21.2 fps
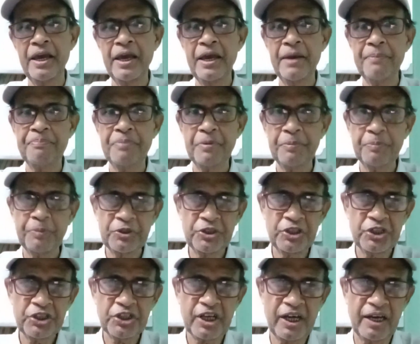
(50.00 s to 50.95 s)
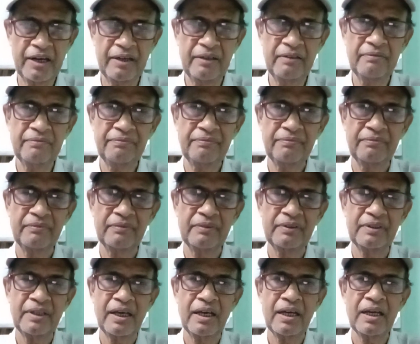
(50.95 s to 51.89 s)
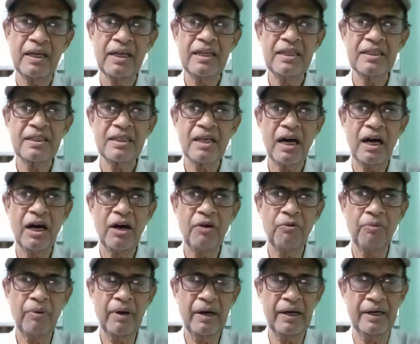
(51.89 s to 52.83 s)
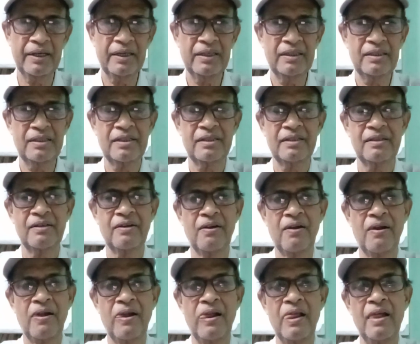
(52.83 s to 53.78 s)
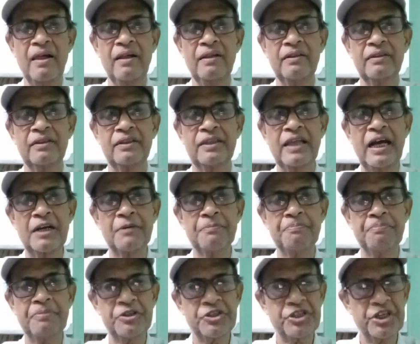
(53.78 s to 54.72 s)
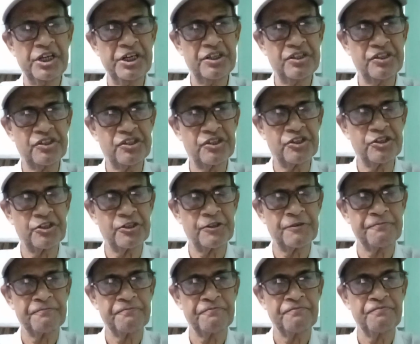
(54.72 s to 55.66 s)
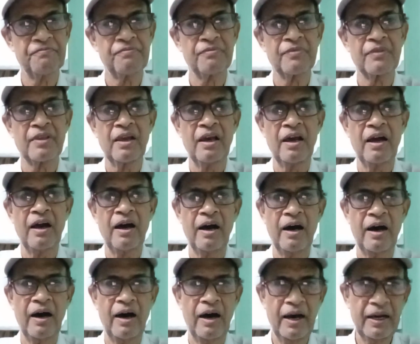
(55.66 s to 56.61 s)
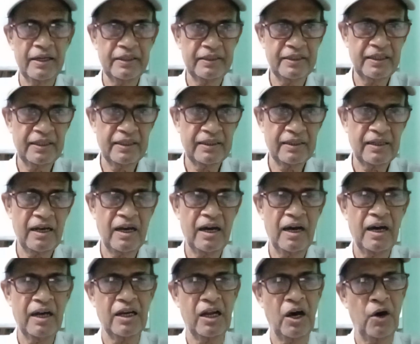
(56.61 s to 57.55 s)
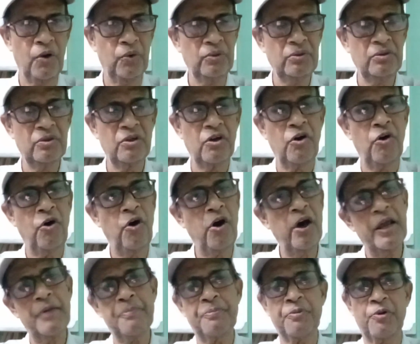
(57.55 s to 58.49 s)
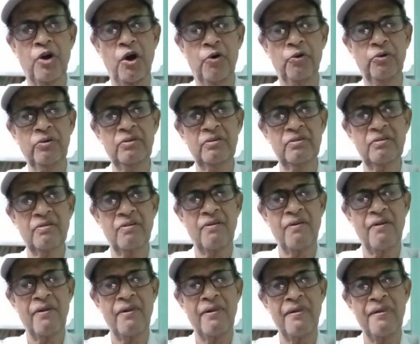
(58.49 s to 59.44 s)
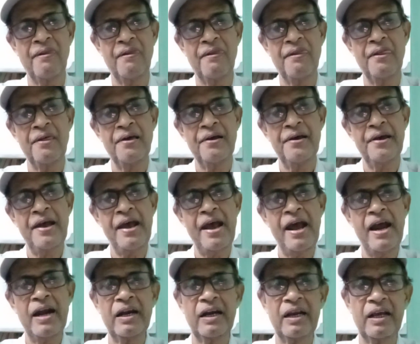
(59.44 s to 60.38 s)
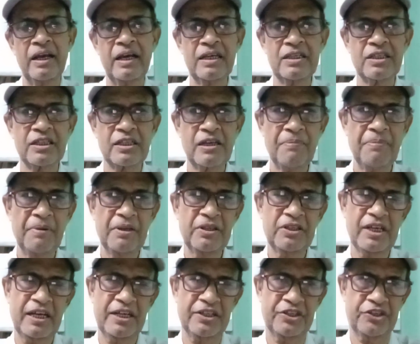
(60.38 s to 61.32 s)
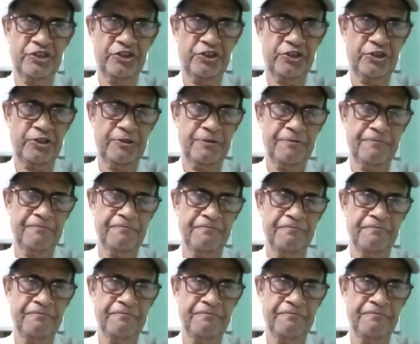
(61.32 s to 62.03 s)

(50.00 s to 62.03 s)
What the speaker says: A preposition is a word that precedes either a noun or a pronoun and establishes